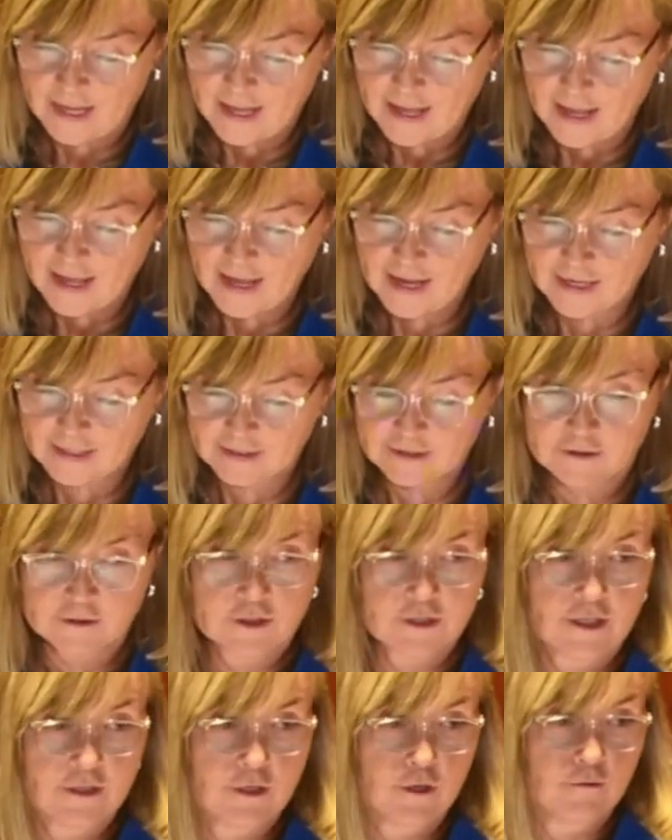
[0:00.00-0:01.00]
And there's
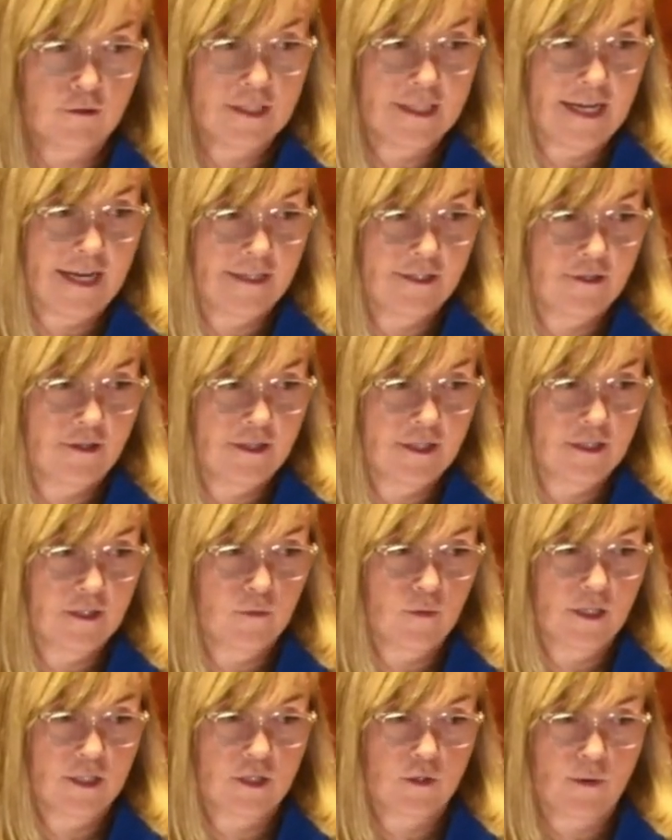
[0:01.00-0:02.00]
no stats on this
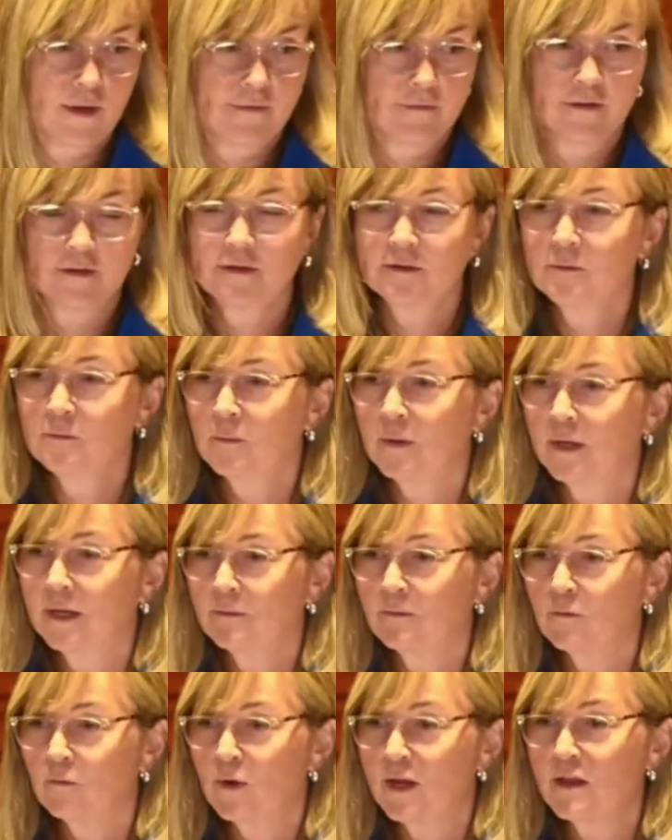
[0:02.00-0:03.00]
whatsoever, but
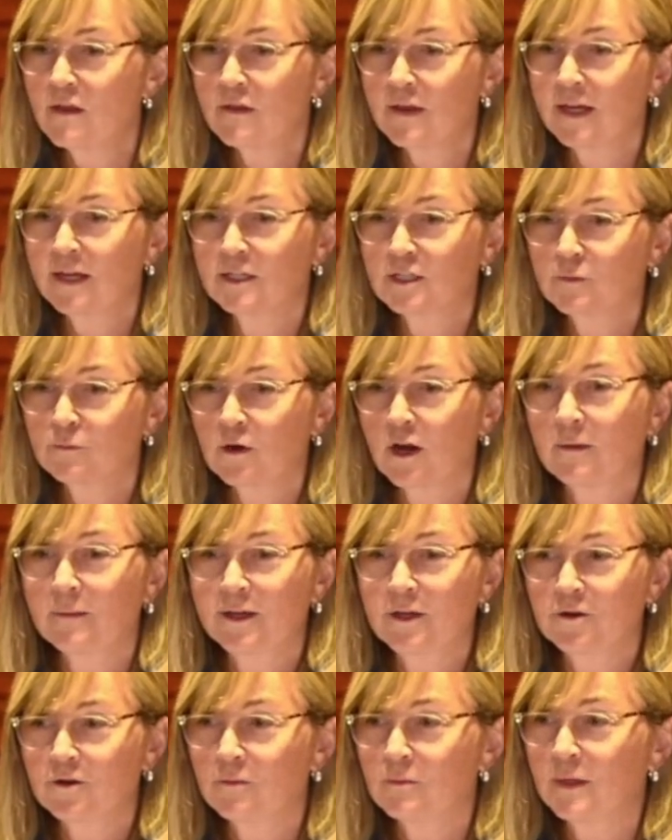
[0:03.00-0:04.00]
we think it's probably
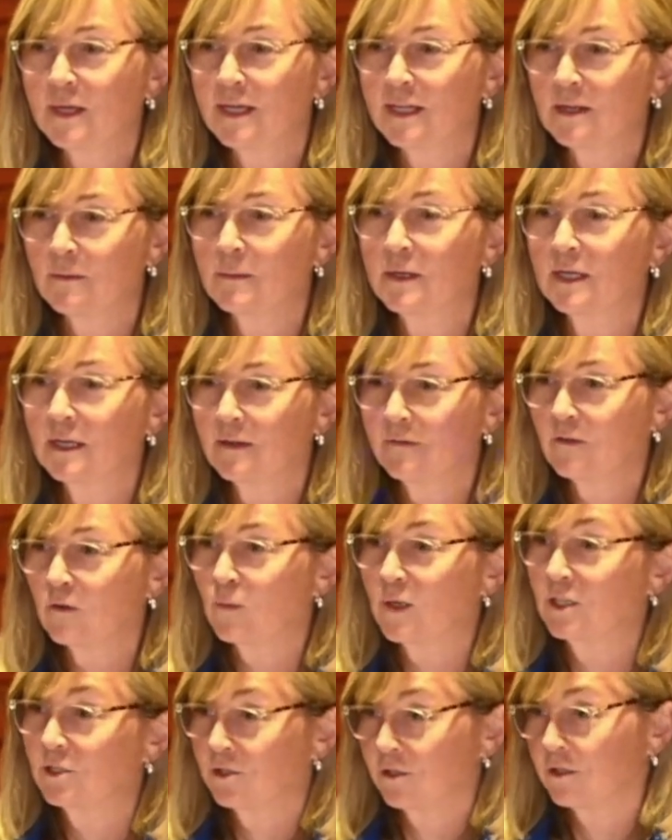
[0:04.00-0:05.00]
going to be in the middle of the
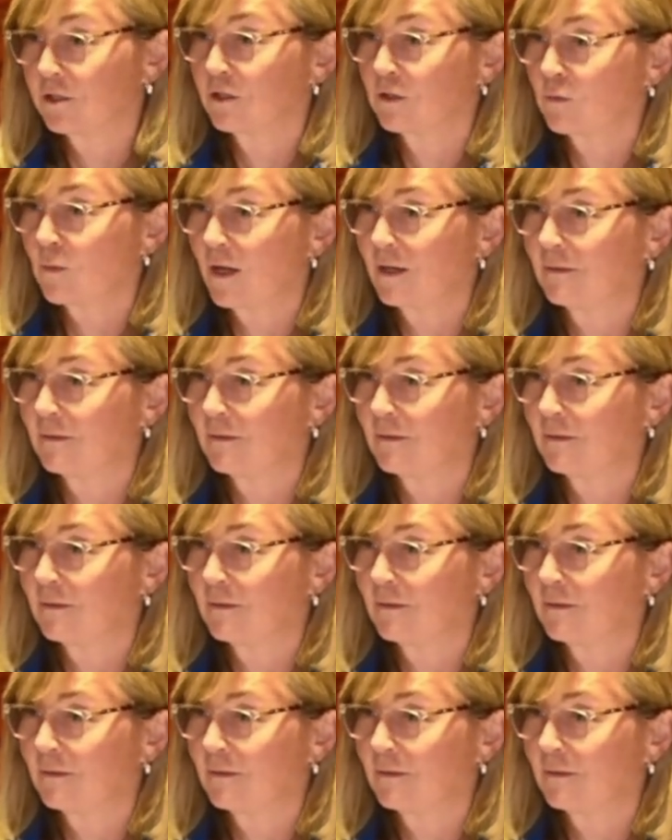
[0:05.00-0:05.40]
winter as well.